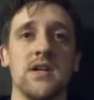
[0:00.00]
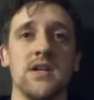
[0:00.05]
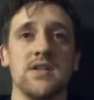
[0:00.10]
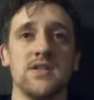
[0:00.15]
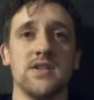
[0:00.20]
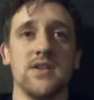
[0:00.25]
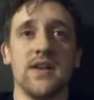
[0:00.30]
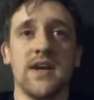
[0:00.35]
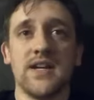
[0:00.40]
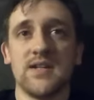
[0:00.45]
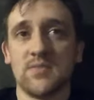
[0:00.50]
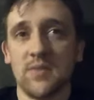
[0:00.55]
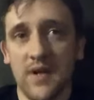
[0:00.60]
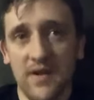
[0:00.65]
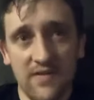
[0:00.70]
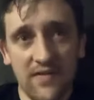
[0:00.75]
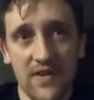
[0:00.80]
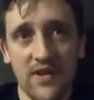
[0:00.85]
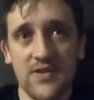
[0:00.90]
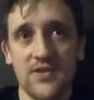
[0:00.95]
So that's
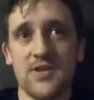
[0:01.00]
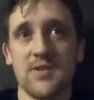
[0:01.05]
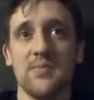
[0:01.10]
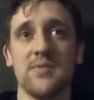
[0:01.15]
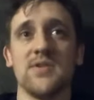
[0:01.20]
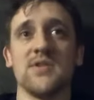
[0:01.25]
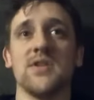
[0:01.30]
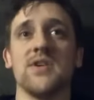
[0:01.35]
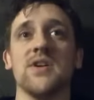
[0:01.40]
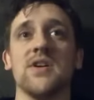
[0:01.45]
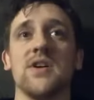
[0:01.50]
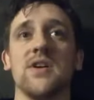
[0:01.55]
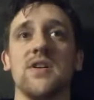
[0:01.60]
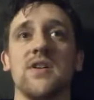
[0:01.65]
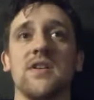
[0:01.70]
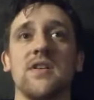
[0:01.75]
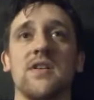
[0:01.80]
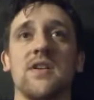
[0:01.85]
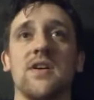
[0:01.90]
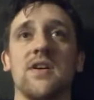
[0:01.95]
why fellowship is good,
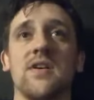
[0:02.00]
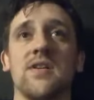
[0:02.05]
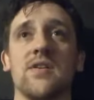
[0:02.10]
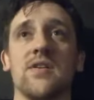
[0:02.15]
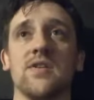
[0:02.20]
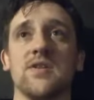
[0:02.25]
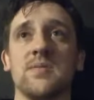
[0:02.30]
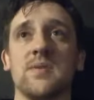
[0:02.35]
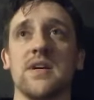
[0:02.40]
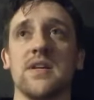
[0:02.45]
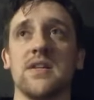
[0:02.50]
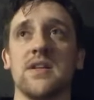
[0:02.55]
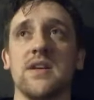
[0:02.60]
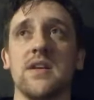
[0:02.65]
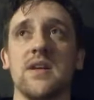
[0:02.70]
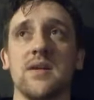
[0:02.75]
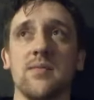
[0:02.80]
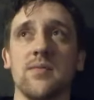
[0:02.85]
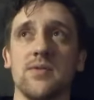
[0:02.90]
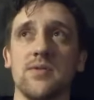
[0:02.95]
you know. It goes back to
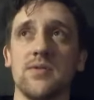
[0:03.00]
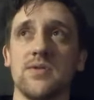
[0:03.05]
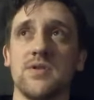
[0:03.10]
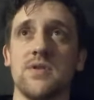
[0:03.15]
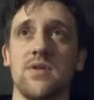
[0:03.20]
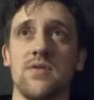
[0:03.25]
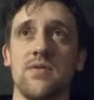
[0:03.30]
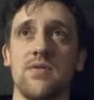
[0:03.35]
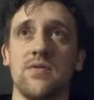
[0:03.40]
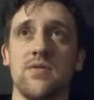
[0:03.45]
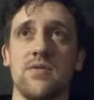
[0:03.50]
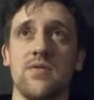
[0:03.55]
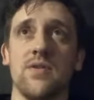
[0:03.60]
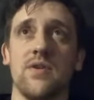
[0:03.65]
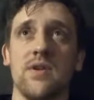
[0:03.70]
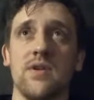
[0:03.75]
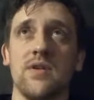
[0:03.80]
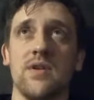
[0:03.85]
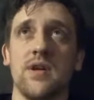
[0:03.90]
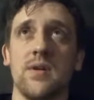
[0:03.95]
Hebrews, don't
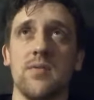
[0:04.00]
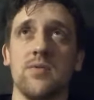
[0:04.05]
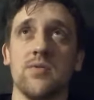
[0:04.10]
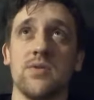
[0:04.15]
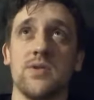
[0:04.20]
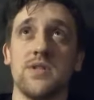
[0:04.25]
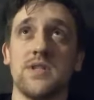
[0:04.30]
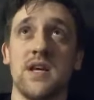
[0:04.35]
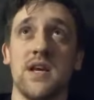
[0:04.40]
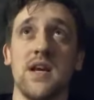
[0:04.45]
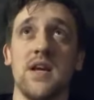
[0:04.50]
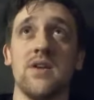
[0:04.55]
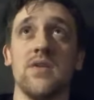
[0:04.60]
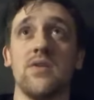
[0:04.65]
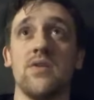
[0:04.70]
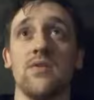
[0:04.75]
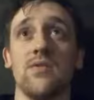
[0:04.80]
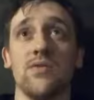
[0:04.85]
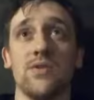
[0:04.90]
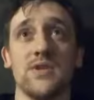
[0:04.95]
Hebrews 10,
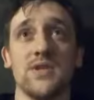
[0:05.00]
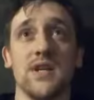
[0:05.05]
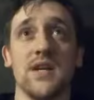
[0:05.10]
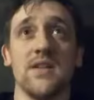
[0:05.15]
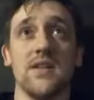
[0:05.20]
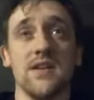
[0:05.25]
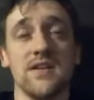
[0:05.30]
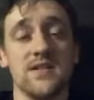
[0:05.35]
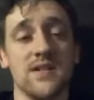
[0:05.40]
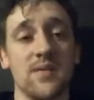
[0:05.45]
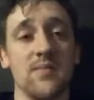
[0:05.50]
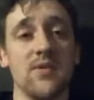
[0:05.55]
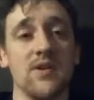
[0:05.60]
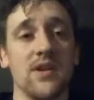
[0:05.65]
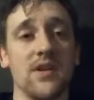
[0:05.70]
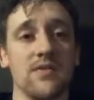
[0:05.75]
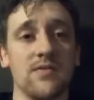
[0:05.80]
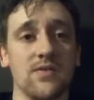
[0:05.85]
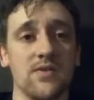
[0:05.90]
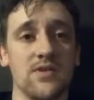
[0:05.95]
don't forsake the
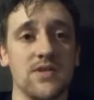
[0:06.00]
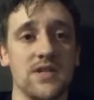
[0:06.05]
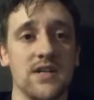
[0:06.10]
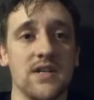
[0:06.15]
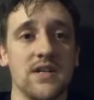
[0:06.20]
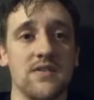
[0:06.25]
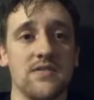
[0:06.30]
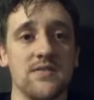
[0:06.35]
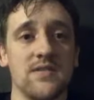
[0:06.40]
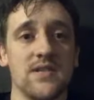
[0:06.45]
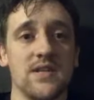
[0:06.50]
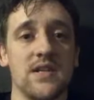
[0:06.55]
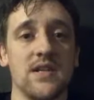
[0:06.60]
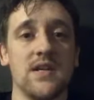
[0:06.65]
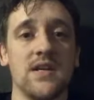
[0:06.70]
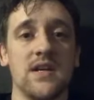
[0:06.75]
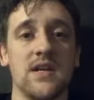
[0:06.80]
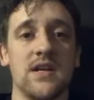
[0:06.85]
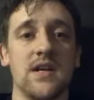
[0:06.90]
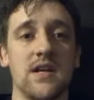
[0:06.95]
assembling of yourselves,
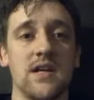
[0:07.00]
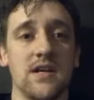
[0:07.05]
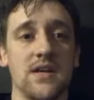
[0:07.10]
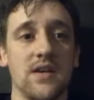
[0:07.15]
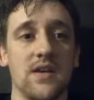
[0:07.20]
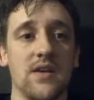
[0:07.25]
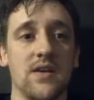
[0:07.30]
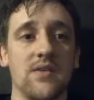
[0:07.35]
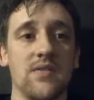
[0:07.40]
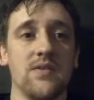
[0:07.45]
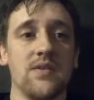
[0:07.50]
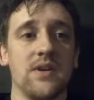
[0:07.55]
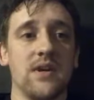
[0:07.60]
you know.